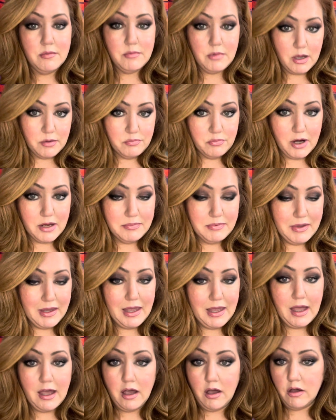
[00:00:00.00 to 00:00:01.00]
I'd break me
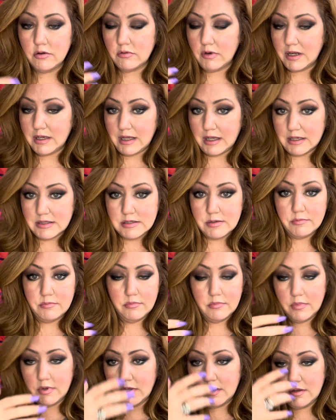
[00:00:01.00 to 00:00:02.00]
out, or I'd get some